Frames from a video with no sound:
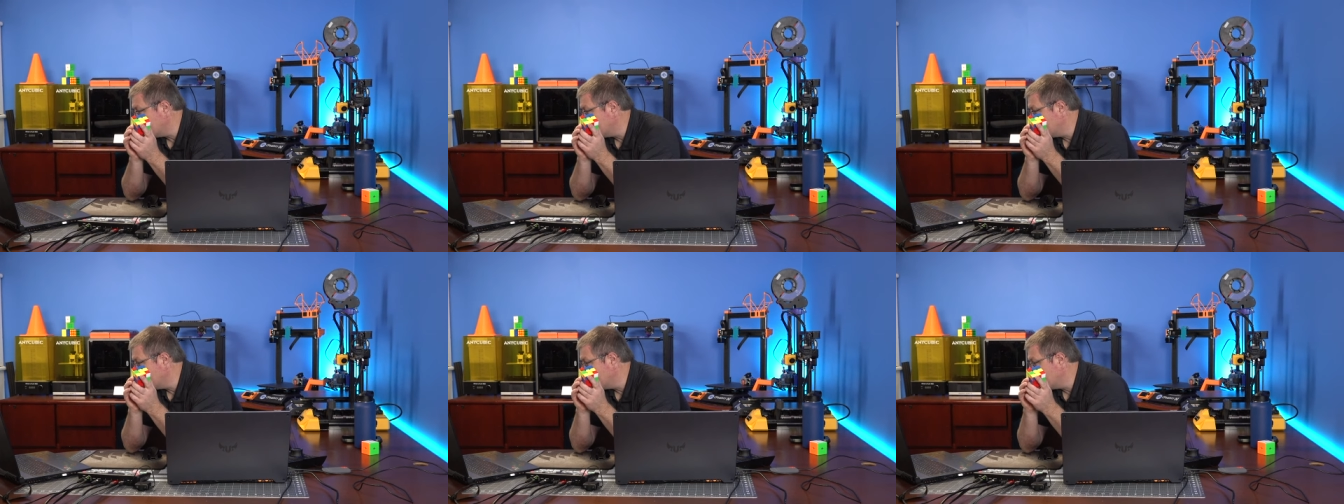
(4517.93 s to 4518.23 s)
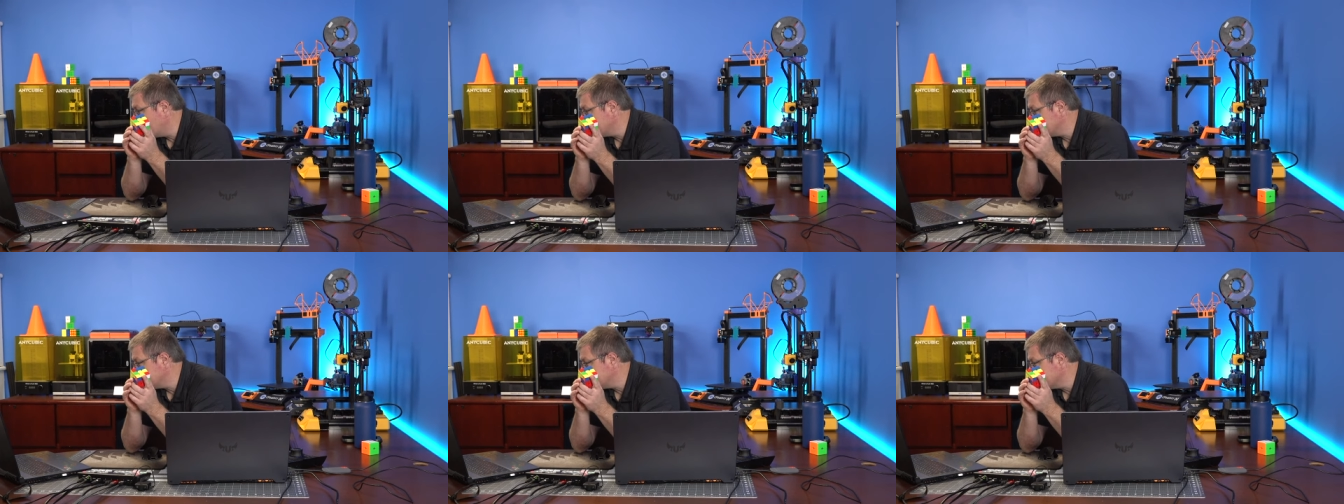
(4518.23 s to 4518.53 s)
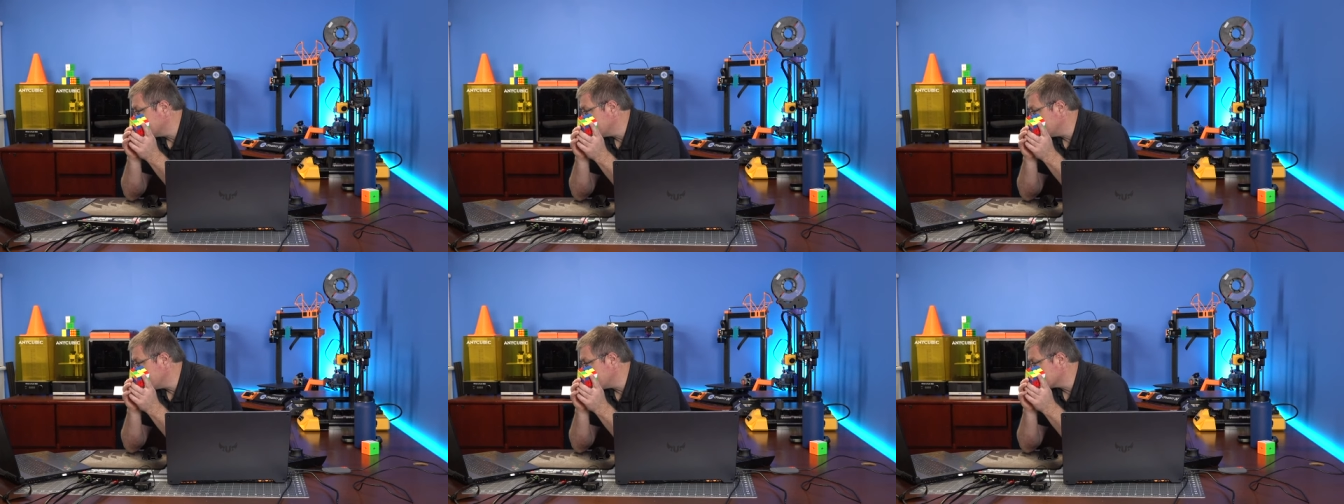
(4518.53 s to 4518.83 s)
don't want to
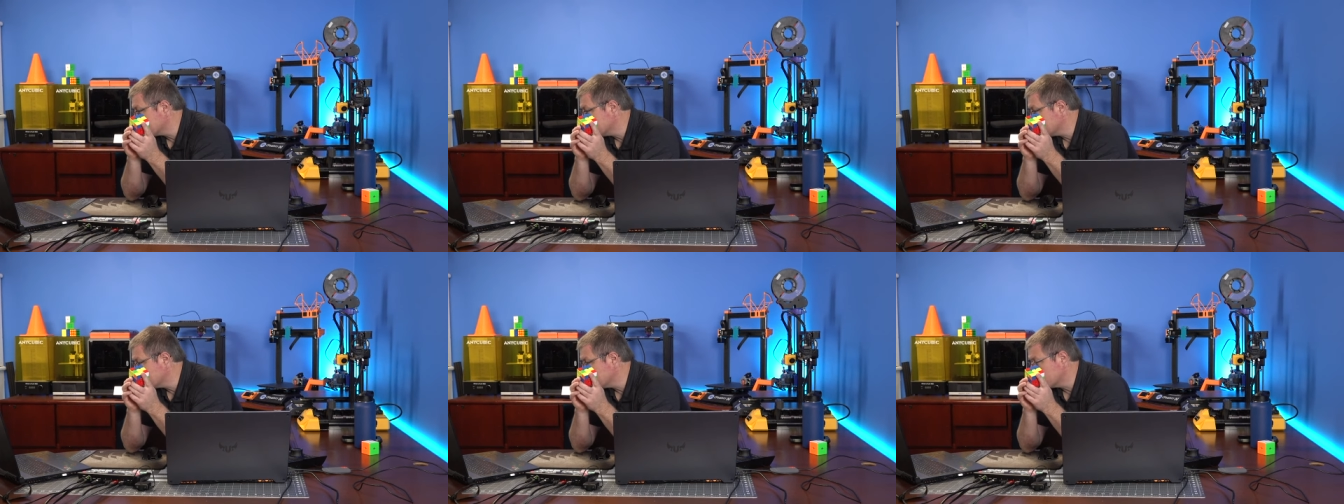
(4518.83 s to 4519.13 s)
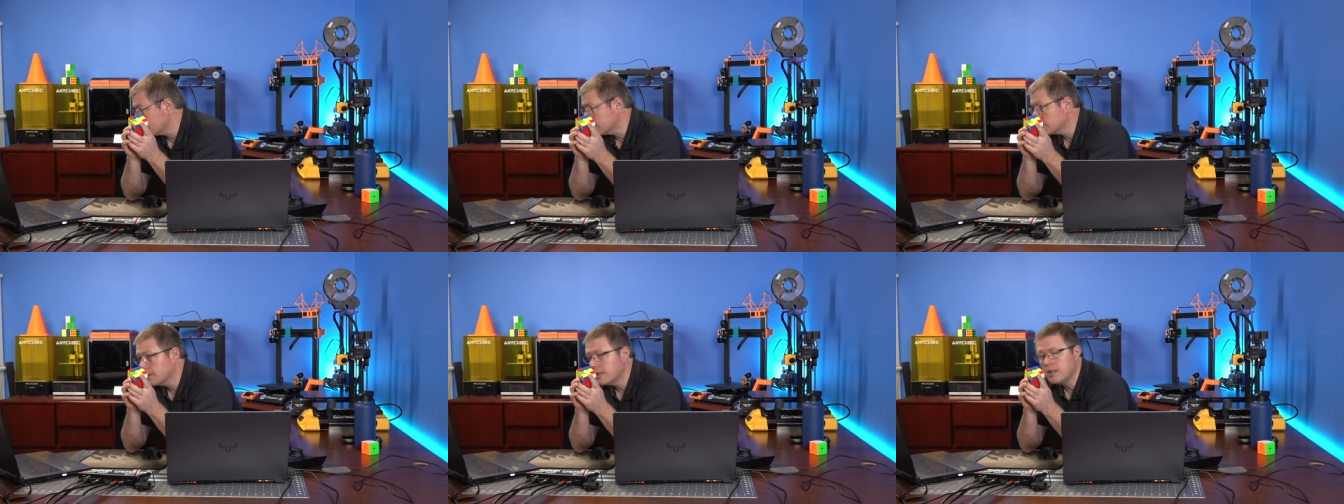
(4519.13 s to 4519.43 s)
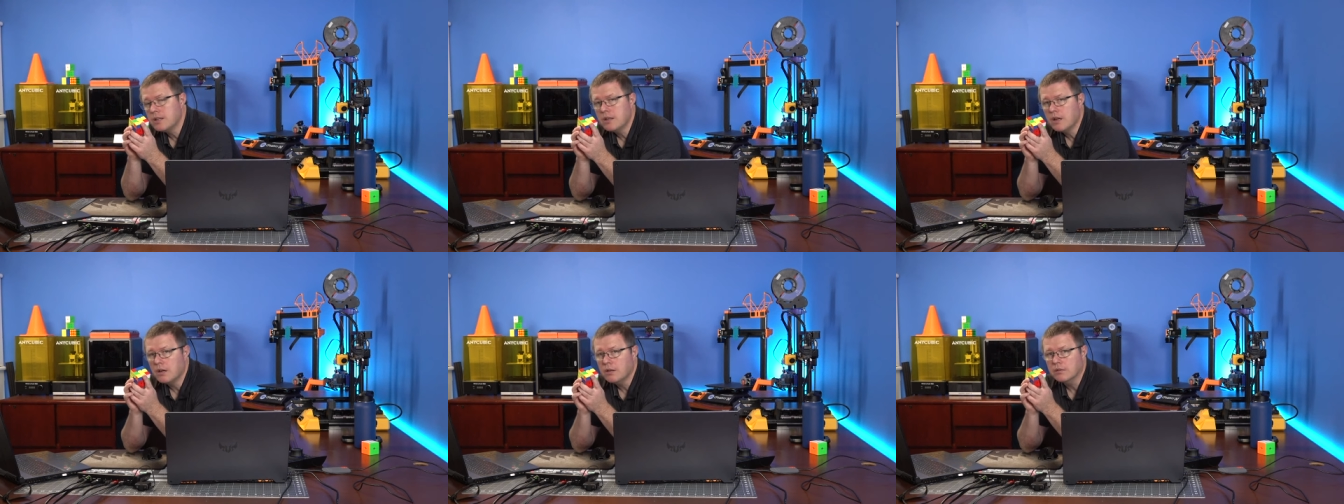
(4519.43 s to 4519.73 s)
get back to work.
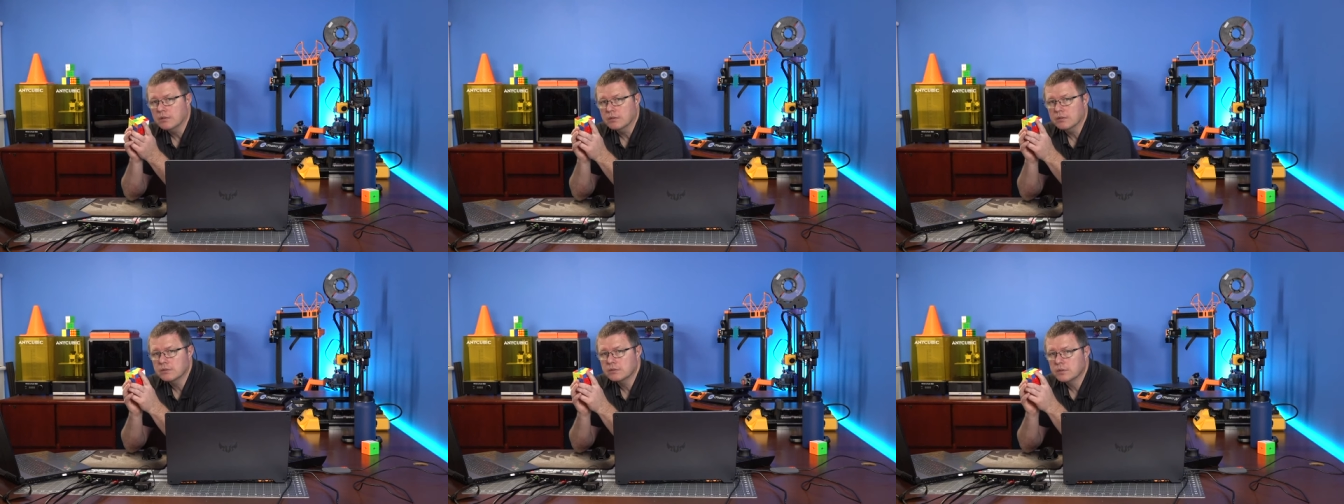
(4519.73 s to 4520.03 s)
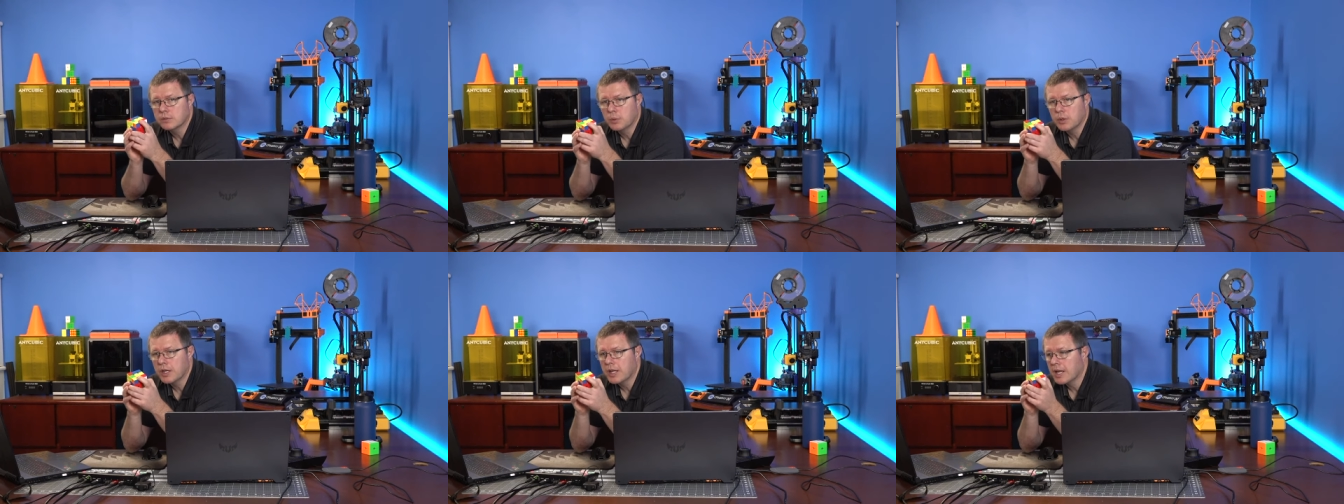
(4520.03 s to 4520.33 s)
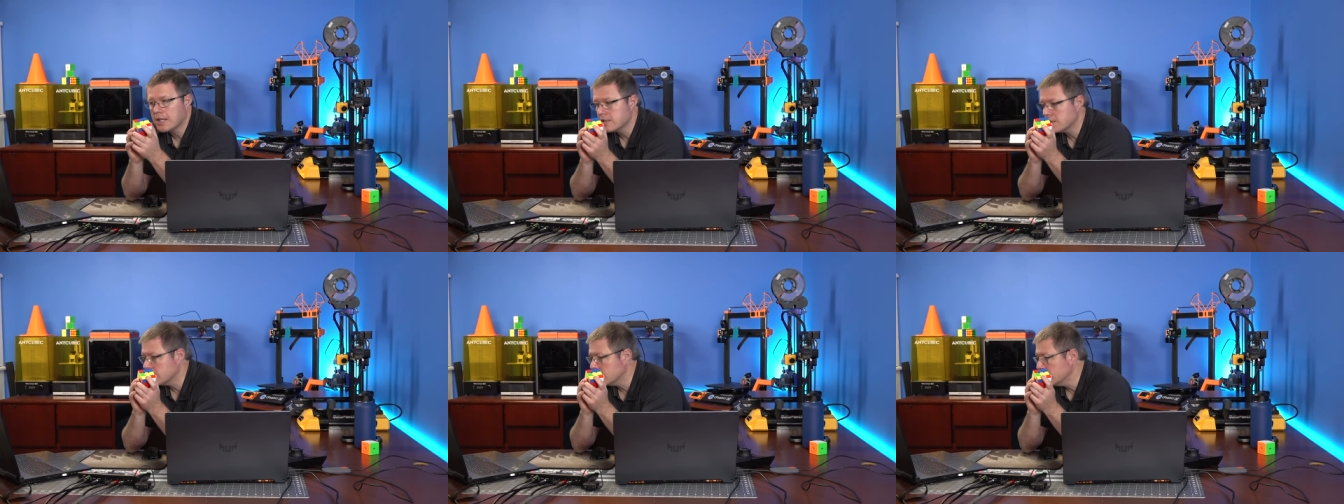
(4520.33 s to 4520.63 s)
Then don't. What are you
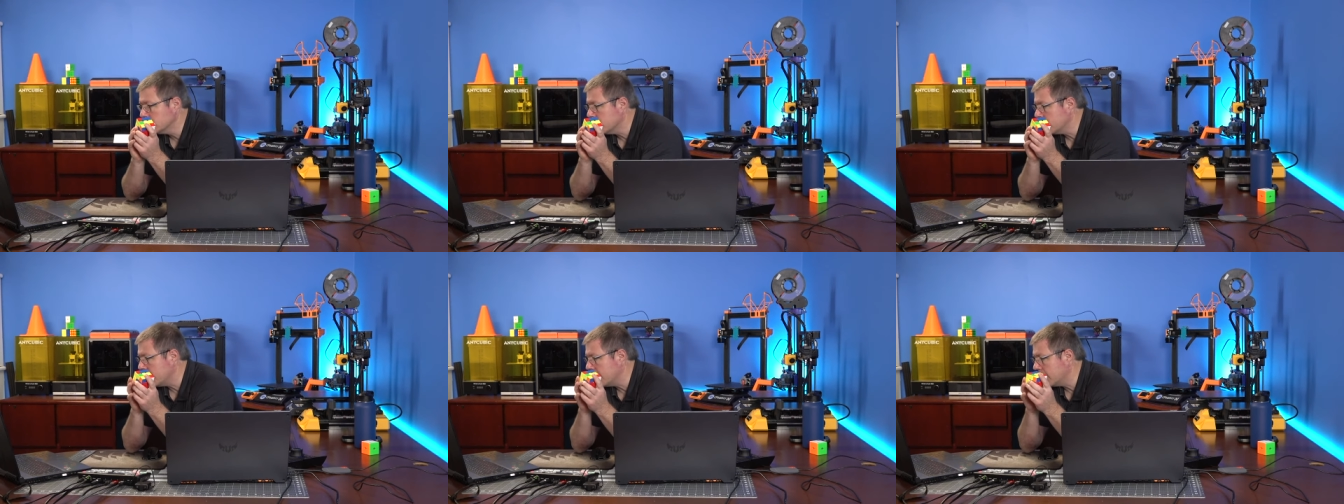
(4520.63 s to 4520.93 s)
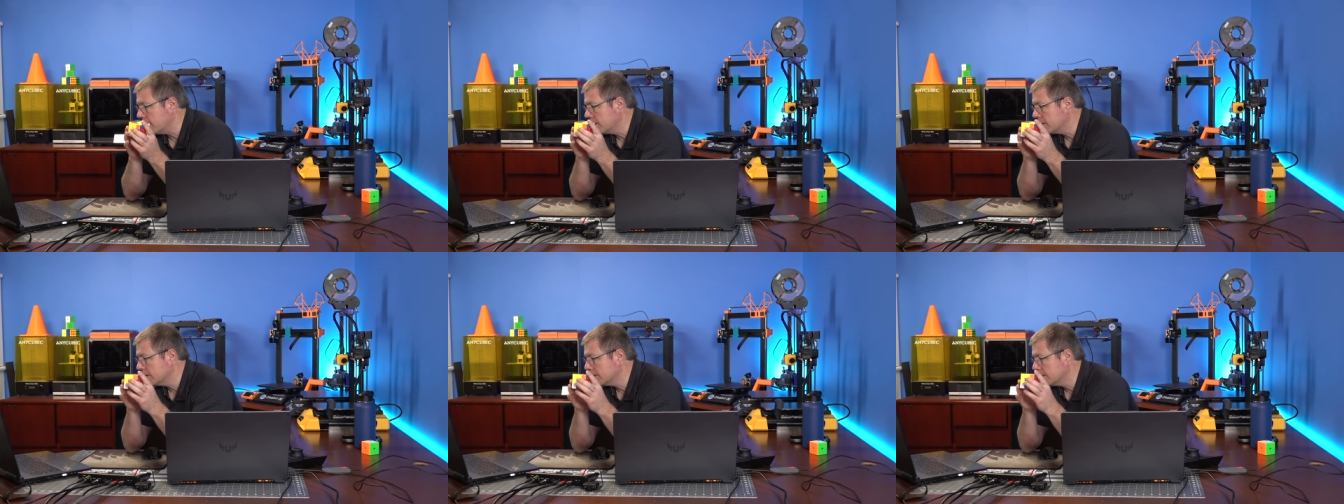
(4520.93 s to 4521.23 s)
guys doing today?